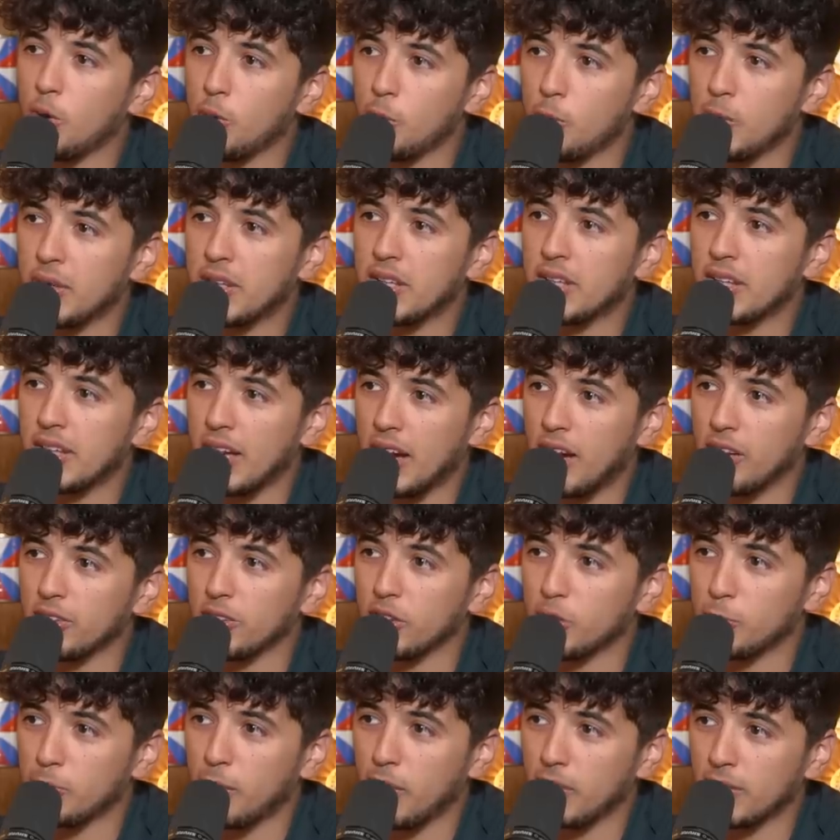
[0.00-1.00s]
who we can get on
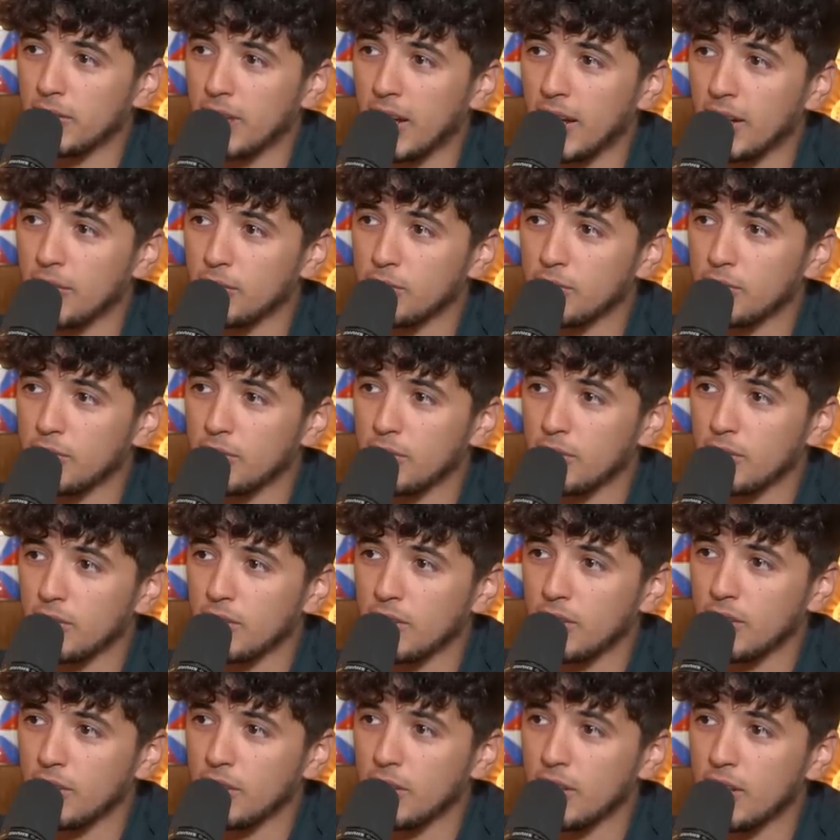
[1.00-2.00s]
this podcast.
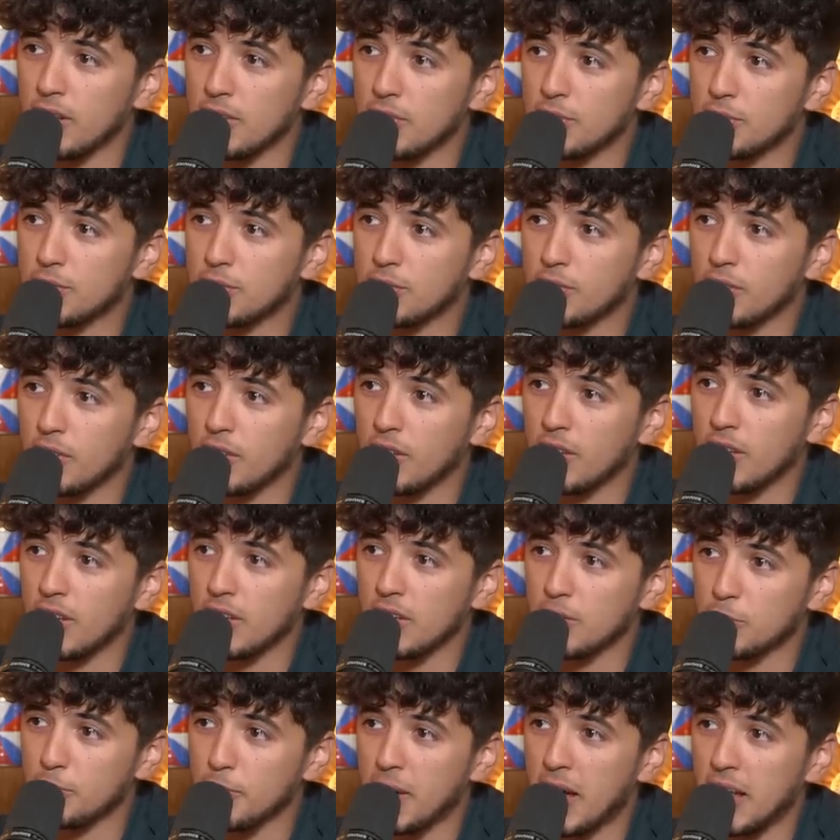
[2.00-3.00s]
Who? His,
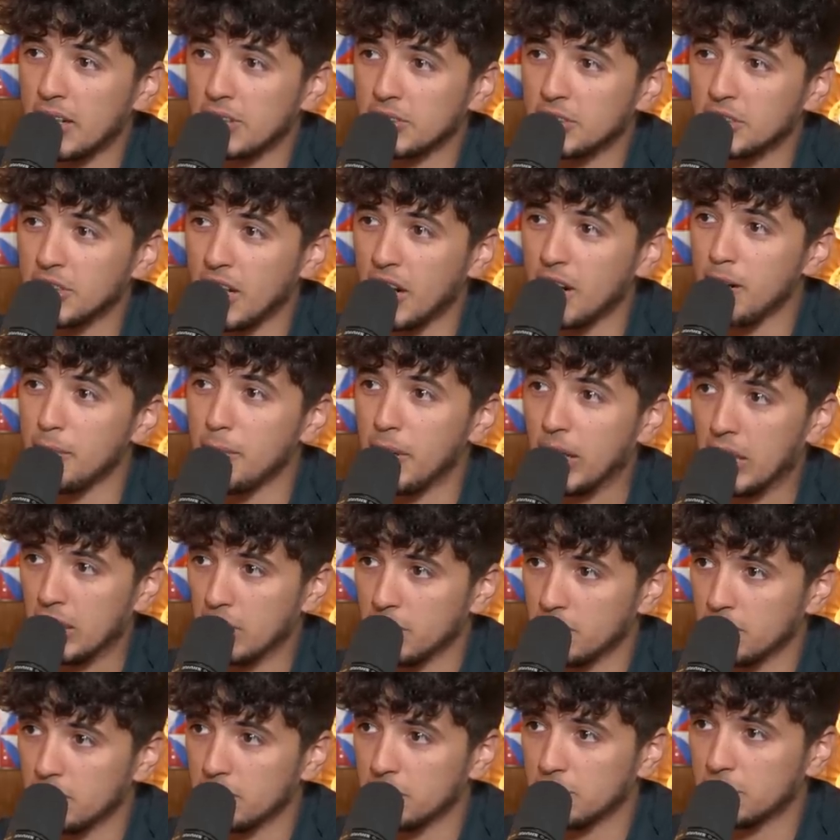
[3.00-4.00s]
his man, Jeremy,
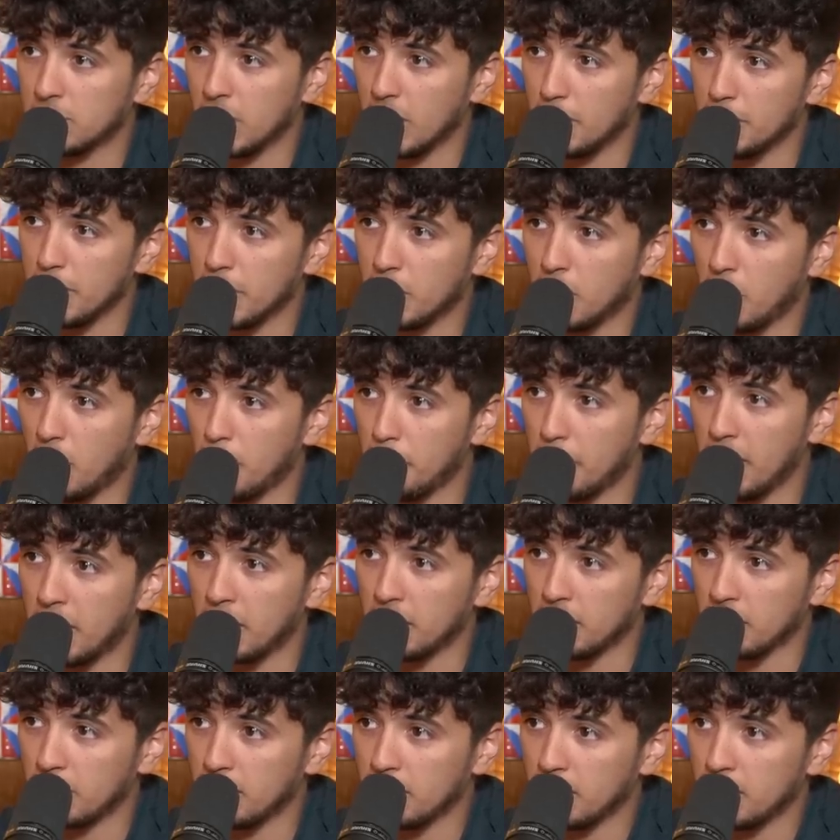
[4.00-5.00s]
Jeremy
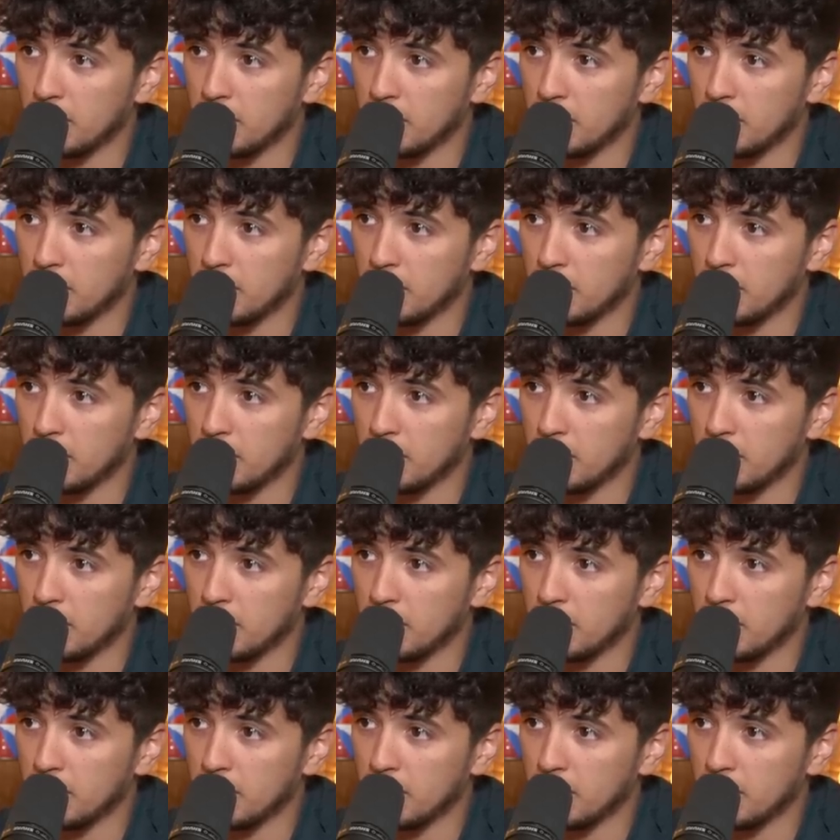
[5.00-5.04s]
Corbell.